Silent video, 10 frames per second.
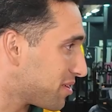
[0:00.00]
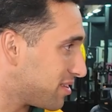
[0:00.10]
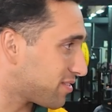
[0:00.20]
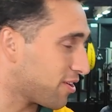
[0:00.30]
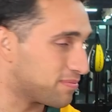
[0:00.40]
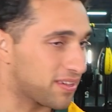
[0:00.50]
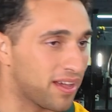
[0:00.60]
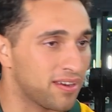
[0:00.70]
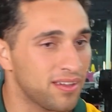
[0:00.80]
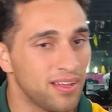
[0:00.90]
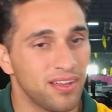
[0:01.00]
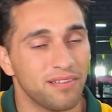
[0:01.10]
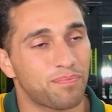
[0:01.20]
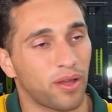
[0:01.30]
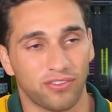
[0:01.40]
it in his hometown.
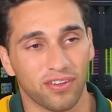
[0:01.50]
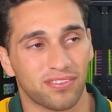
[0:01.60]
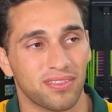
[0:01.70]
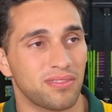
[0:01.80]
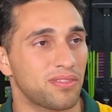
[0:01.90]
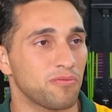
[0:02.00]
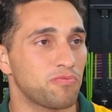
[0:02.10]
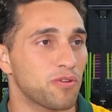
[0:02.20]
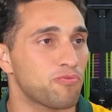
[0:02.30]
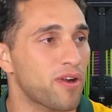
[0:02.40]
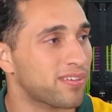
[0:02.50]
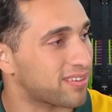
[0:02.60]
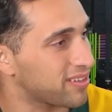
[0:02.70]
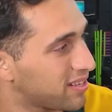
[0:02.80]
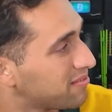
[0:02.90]
But just the
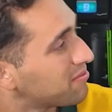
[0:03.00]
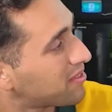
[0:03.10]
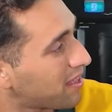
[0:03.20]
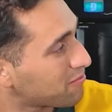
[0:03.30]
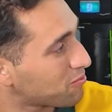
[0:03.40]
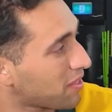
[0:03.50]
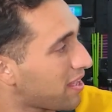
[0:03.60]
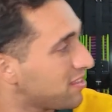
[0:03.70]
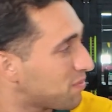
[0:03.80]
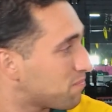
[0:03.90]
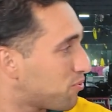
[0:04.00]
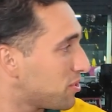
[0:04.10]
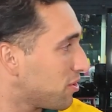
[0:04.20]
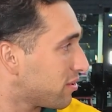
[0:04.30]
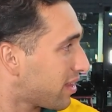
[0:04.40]
wrestling that he's been
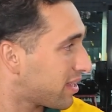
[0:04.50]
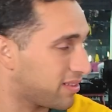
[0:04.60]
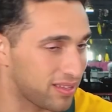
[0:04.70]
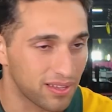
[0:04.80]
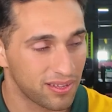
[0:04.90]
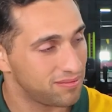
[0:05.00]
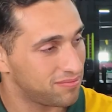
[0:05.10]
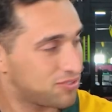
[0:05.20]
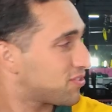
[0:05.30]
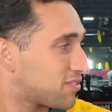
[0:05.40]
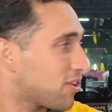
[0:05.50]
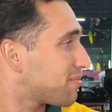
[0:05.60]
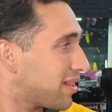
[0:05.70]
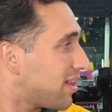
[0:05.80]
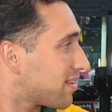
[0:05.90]
putting on lately, just top
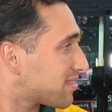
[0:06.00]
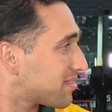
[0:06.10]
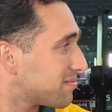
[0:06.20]
class.